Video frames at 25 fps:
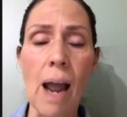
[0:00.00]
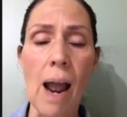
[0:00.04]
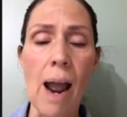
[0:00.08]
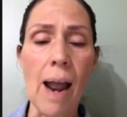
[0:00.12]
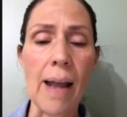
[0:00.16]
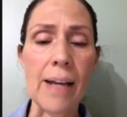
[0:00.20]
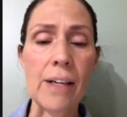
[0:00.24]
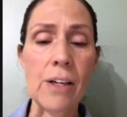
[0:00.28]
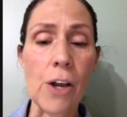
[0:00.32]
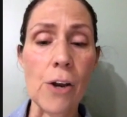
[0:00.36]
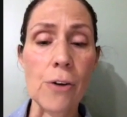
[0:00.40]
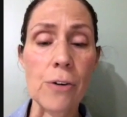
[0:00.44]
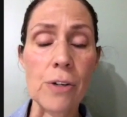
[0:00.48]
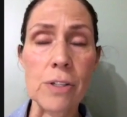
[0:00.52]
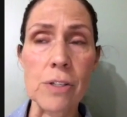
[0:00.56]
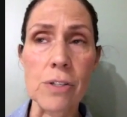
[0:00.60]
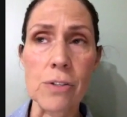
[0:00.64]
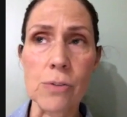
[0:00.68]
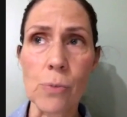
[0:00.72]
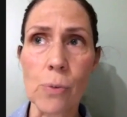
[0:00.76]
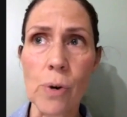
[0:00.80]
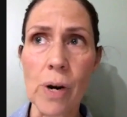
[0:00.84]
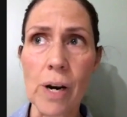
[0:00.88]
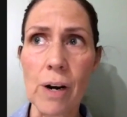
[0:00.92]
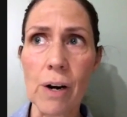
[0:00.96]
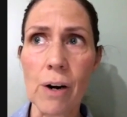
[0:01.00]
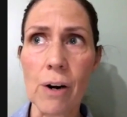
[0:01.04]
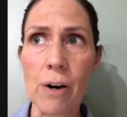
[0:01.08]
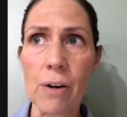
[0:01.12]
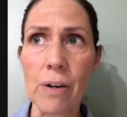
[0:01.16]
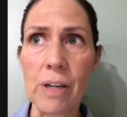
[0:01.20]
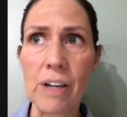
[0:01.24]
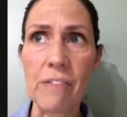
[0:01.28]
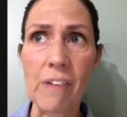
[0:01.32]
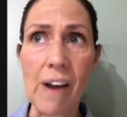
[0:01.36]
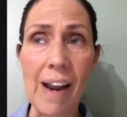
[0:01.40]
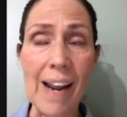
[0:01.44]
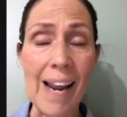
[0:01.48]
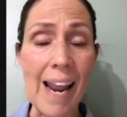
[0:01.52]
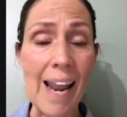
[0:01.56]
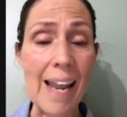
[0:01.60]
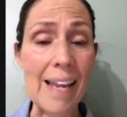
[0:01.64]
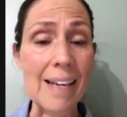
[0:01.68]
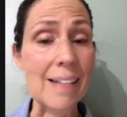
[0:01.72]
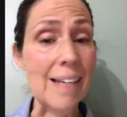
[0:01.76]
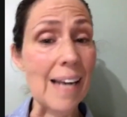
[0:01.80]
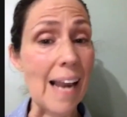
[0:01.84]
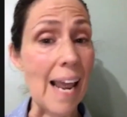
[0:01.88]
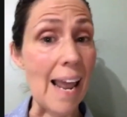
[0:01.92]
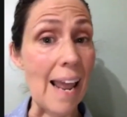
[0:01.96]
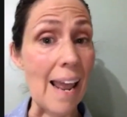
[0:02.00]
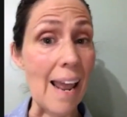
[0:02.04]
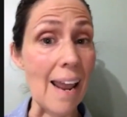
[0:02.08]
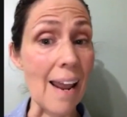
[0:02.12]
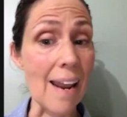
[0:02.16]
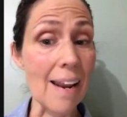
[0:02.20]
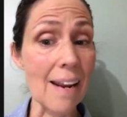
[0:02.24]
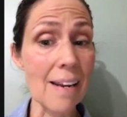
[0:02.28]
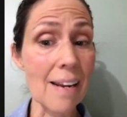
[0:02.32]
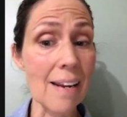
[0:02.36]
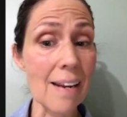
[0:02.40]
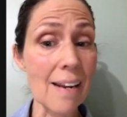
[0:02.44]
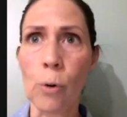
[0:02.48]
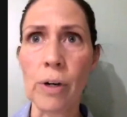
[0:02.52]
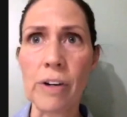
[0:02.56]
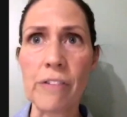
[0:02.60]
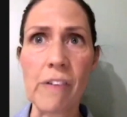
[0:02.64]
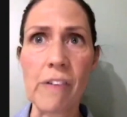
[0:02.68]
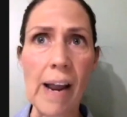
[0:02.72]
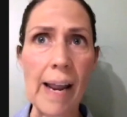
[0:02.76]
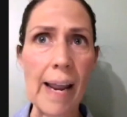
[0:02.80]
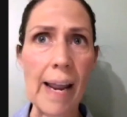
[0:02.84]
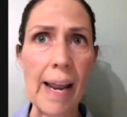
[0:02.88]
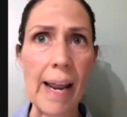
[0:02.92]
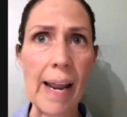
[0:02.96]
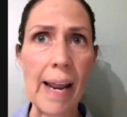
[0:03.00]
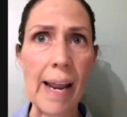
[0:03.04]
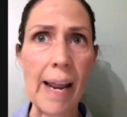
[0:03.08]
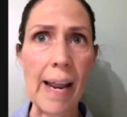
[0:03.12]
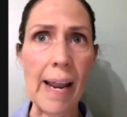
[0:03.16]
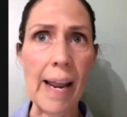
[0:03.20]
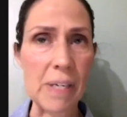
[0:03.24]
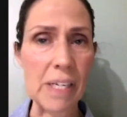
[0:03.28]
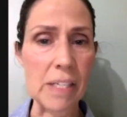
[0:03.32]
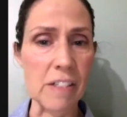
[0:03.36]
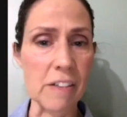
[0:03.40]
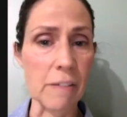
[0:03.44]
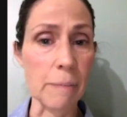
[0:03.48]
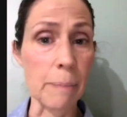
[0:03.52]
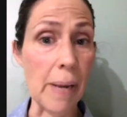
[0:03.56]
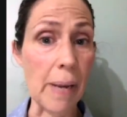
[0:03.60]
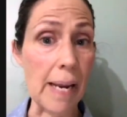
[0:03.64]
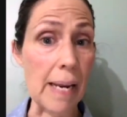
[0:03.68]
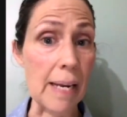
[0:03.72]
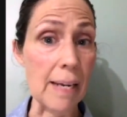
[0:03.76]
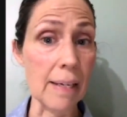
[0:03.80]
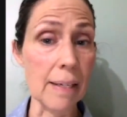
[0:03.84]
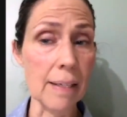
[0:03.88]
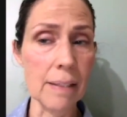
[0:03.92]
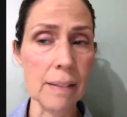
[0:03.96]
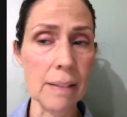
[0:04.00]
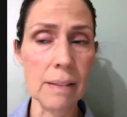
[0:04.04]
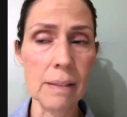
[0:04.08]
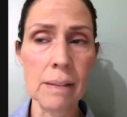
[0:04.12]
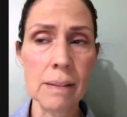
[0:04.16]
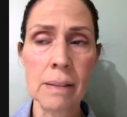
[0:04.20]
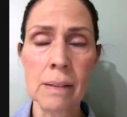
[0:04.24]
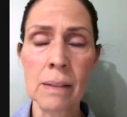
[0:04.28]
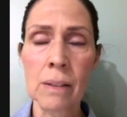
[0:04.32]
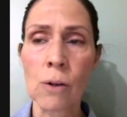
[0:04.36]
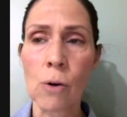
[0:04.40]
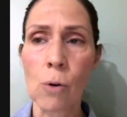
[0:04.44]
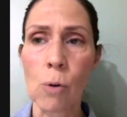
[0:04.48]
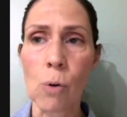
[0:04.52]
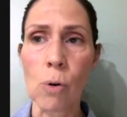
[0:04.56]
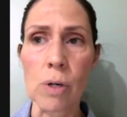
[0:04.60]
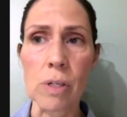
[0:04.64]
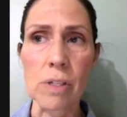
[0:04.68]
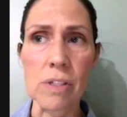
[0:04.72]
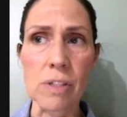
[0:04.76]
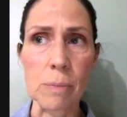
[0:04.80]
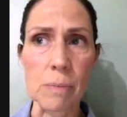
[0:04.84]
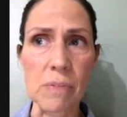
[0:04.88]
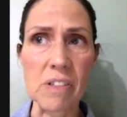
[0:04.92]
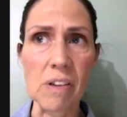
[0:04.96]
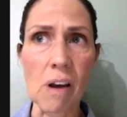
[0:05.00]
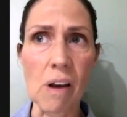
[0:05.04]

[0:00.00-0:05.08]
I noticed where if I ate an egg or if I ate a piece of bacon or some